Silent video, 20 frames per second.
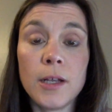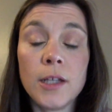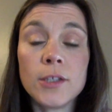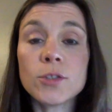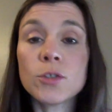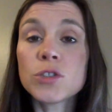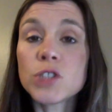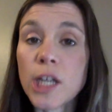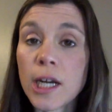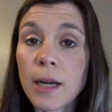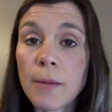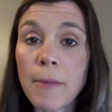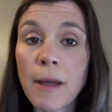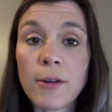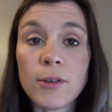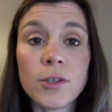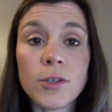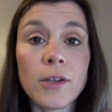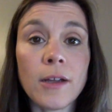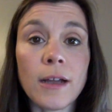So check them
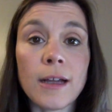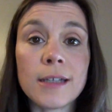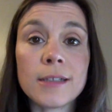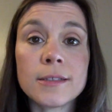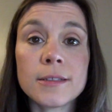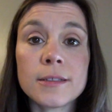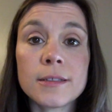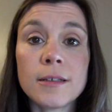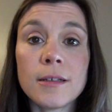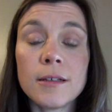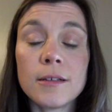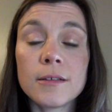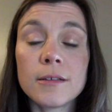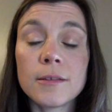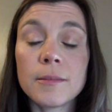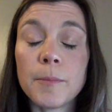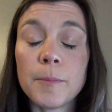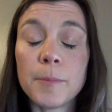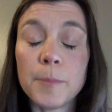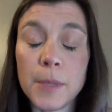out, you guys.
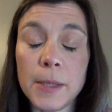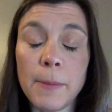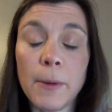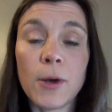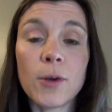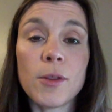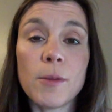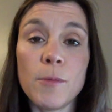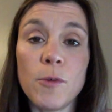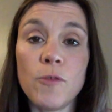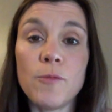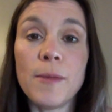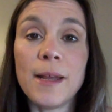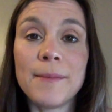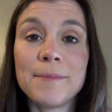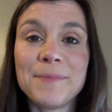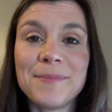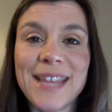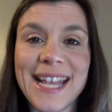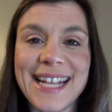Be part of the movement.
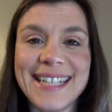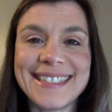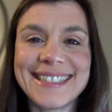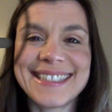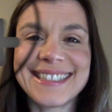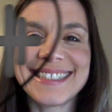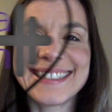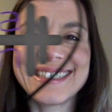Thanks.